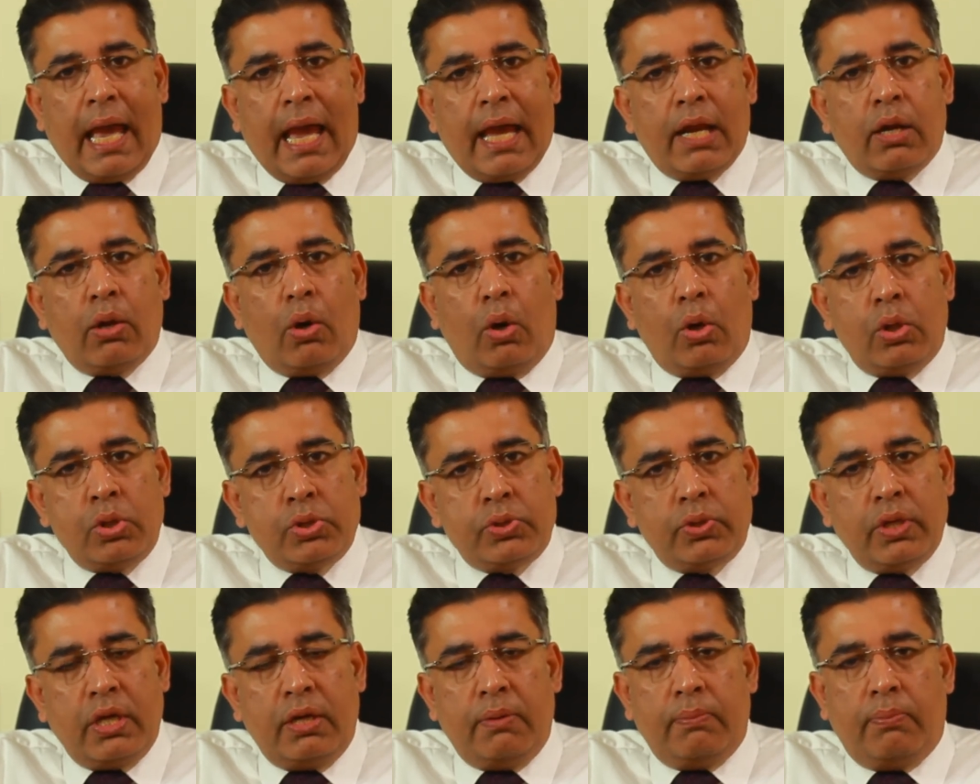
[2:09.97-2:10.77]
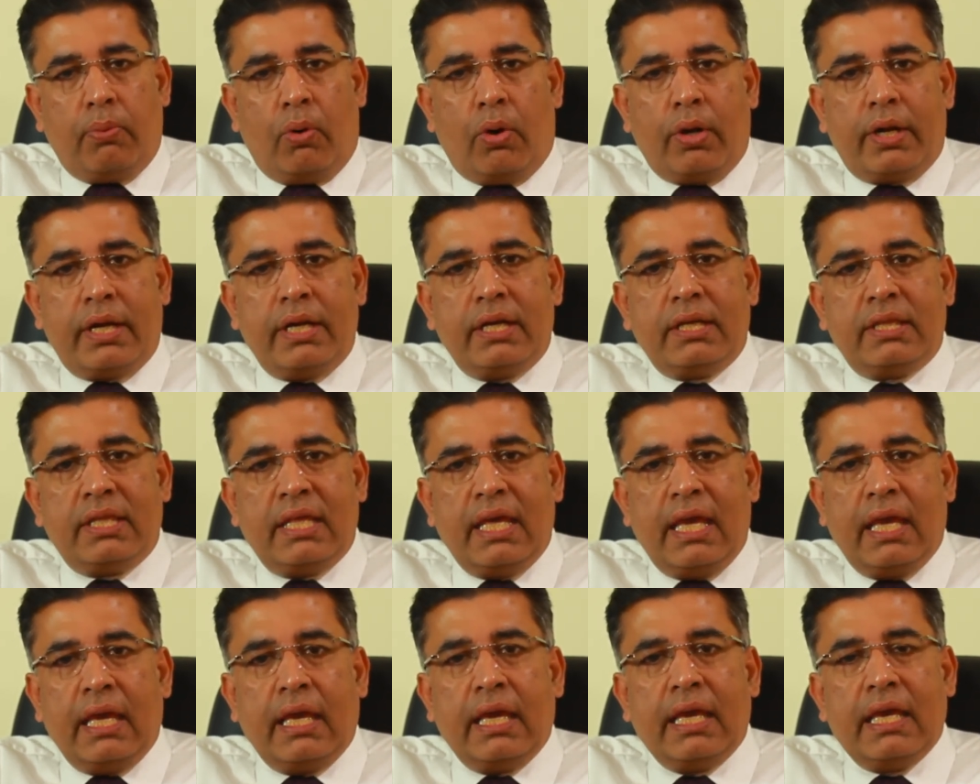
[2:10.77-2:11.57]
and also important
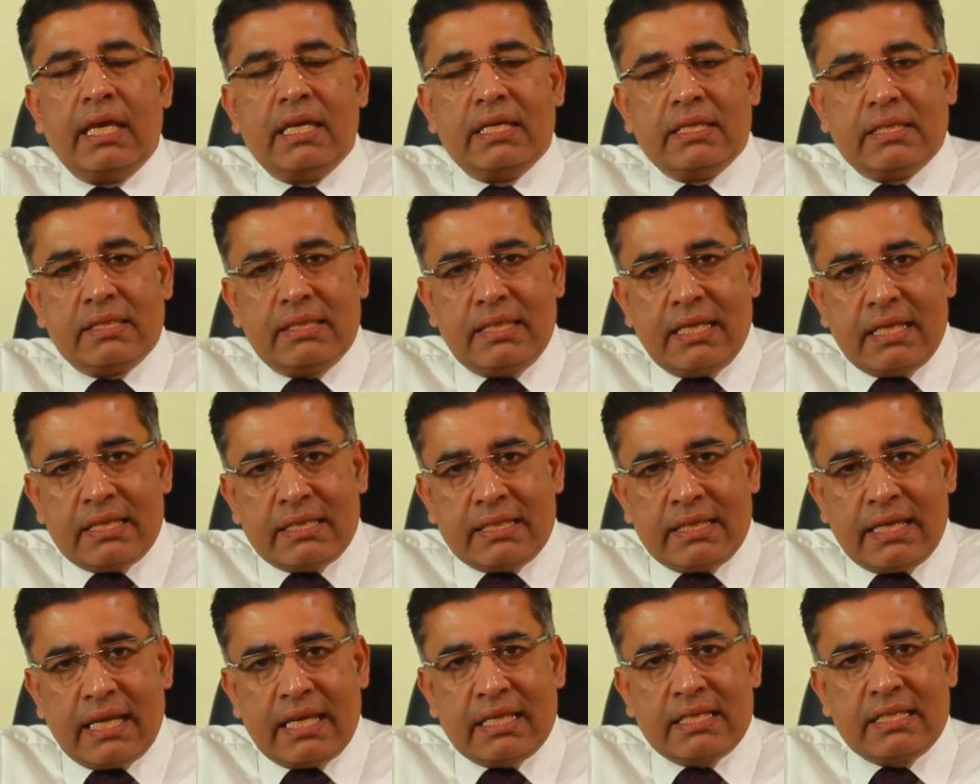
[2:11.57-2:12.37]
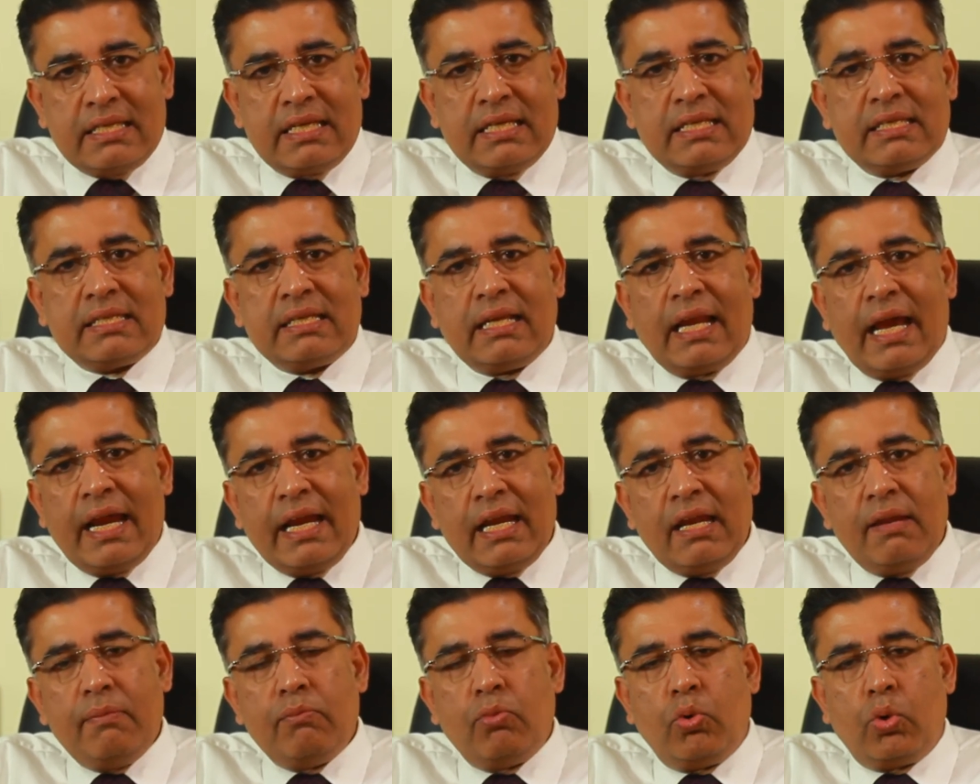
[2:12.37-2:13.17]
thing is this test is
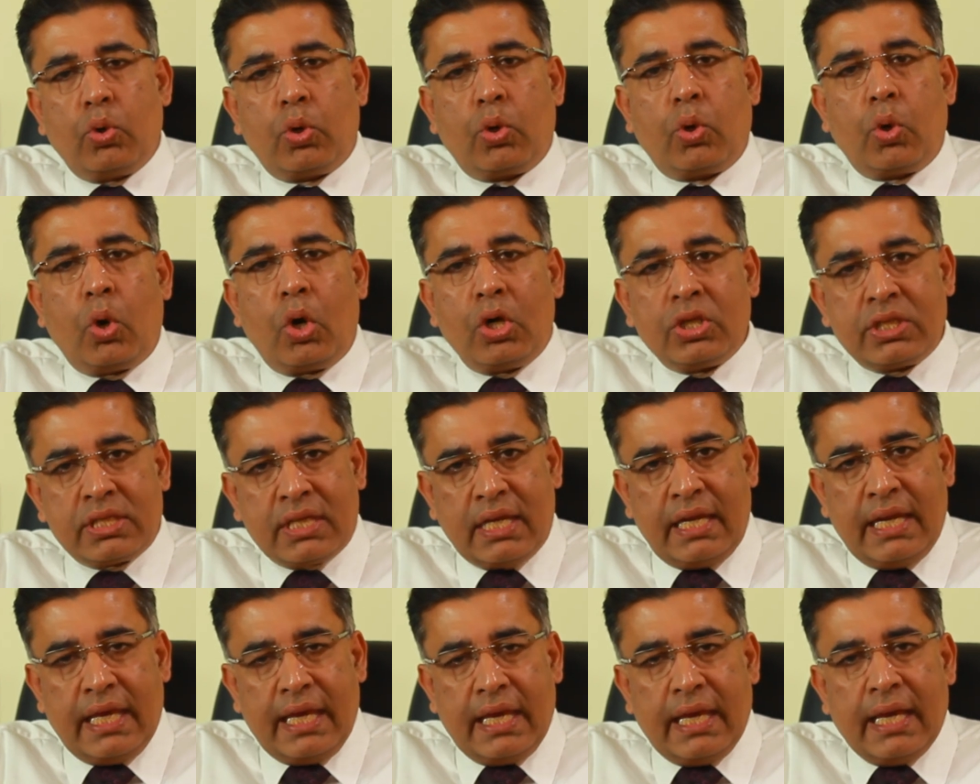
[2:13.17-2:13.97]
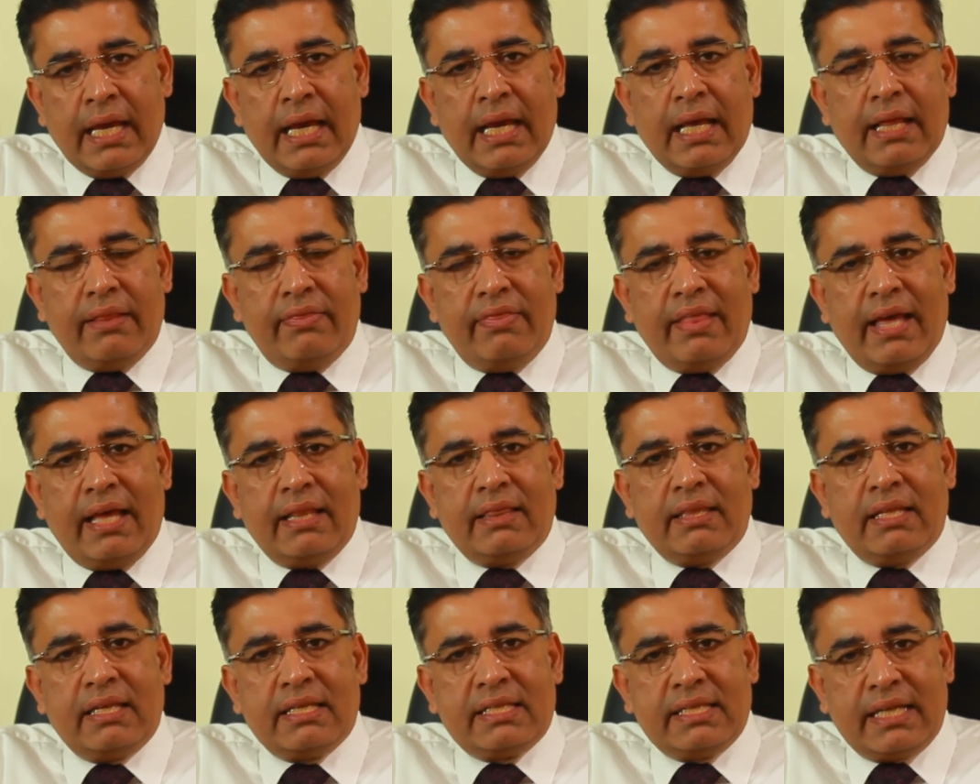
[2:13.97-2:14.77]
slightly more costly
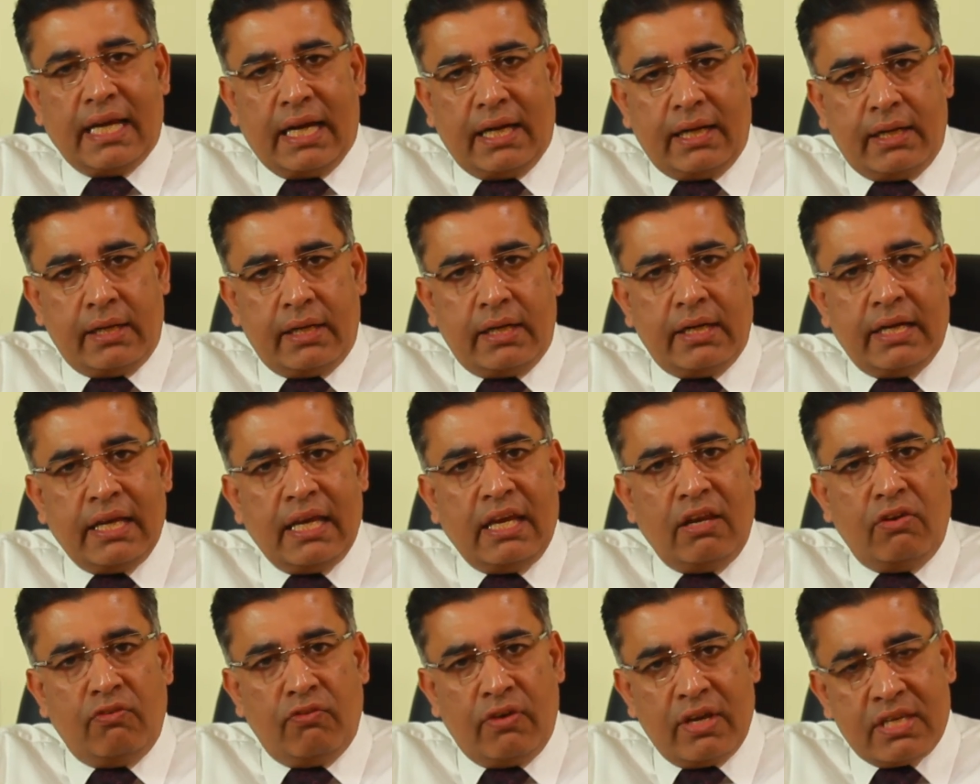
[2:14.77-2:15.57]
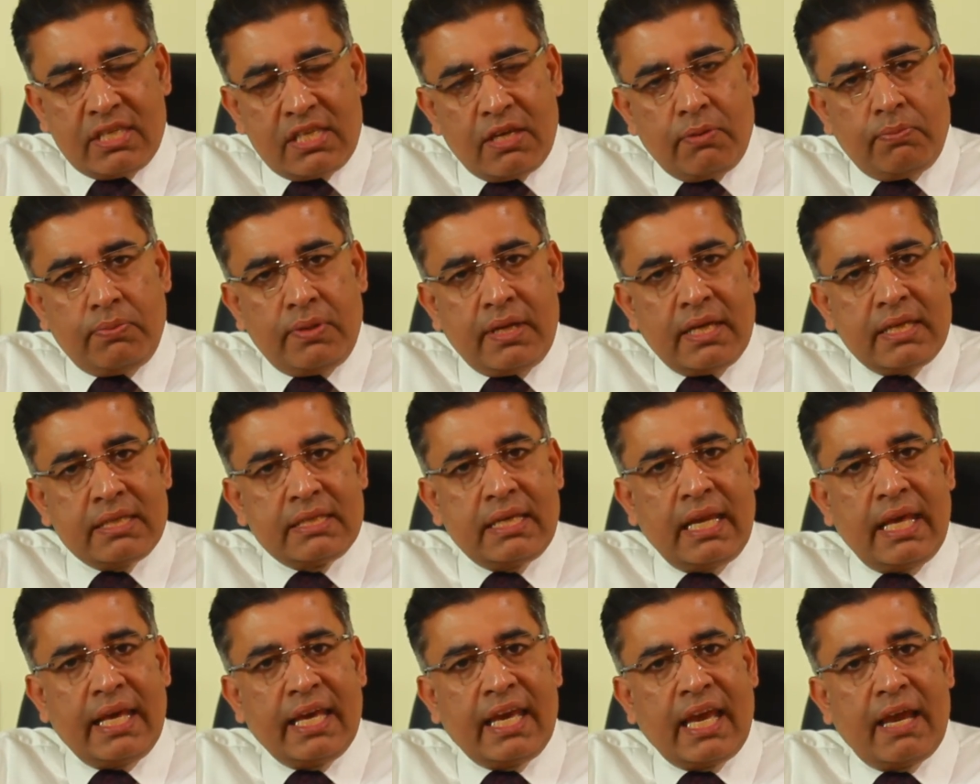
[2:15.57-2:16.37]
than the standard invasive
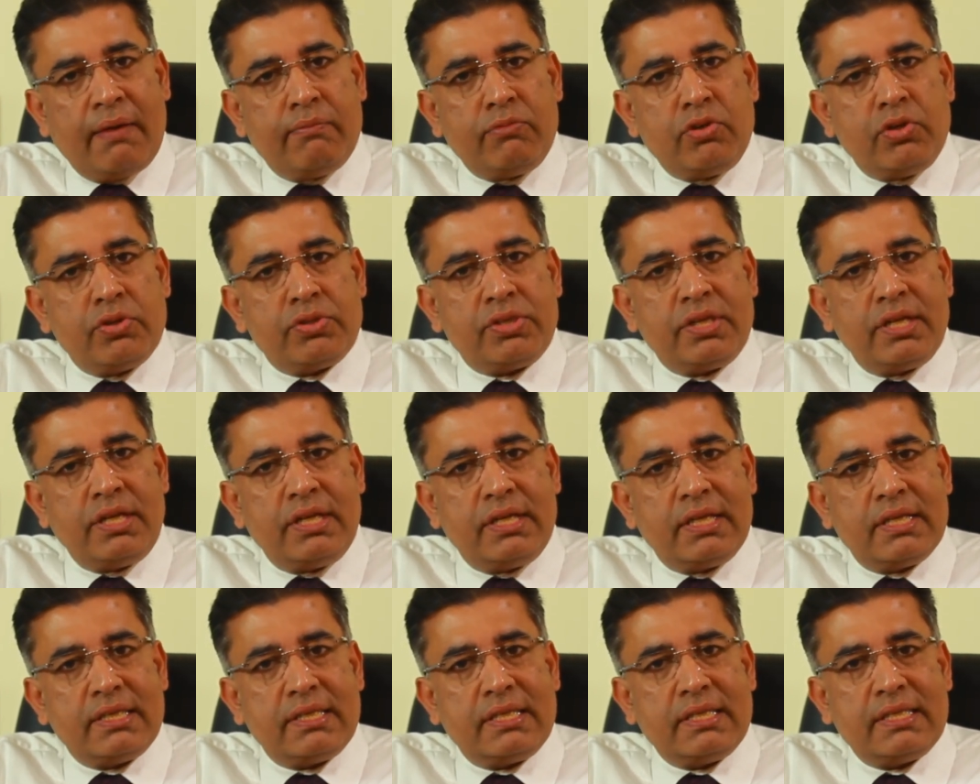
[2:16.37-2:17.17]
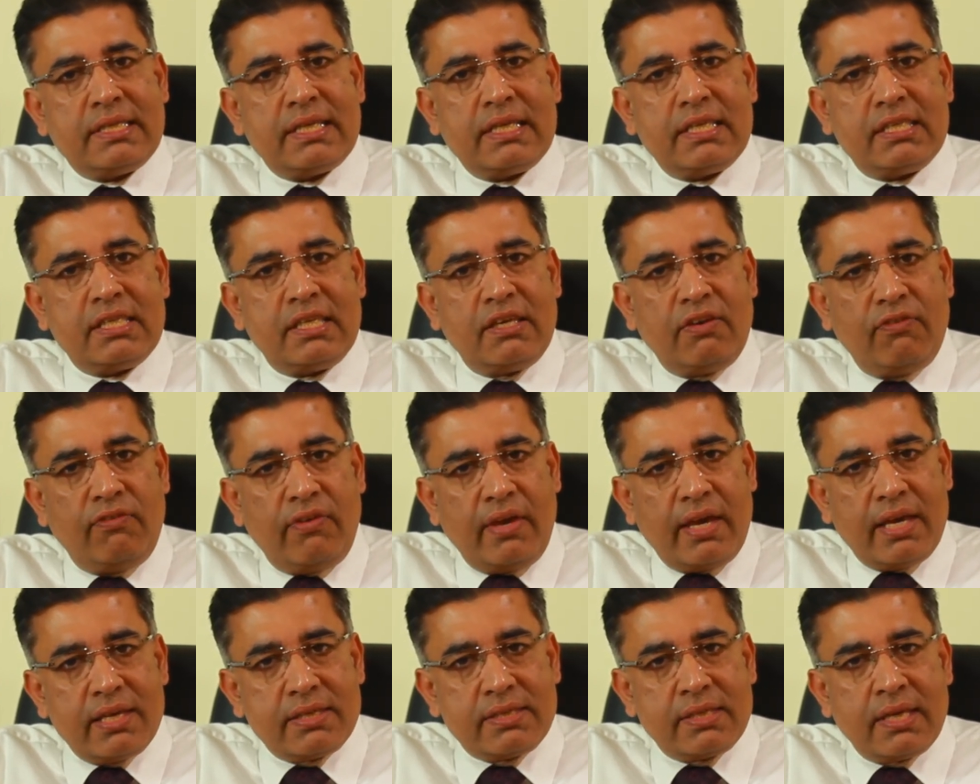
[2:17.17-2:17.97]
test like amniocentesis and
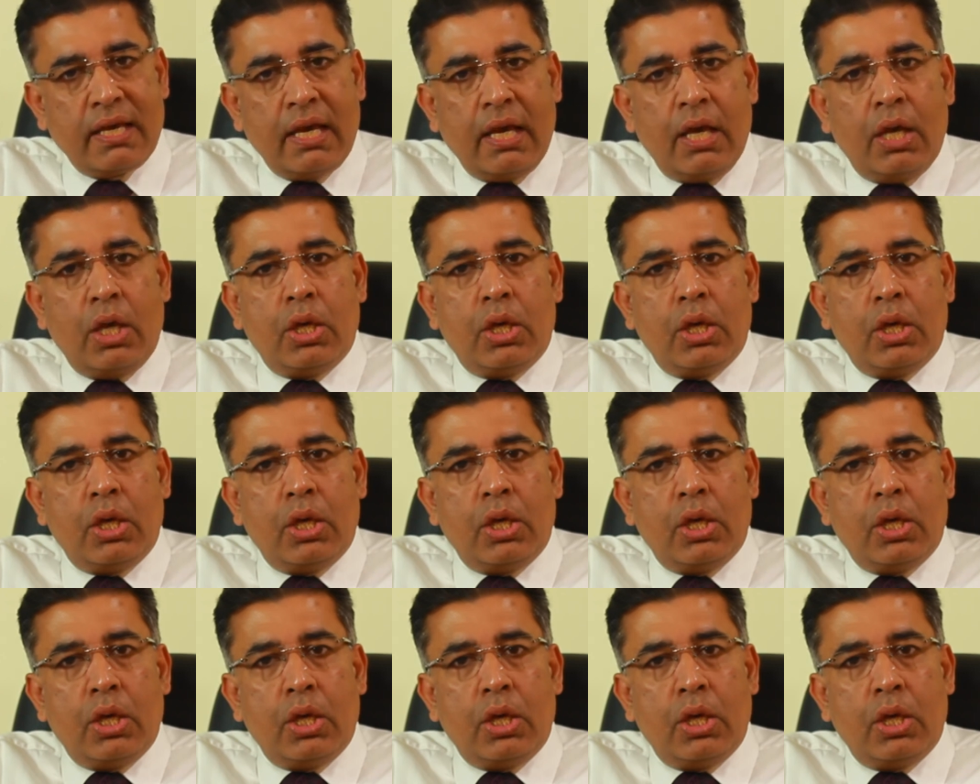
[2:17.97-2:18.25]
CVS.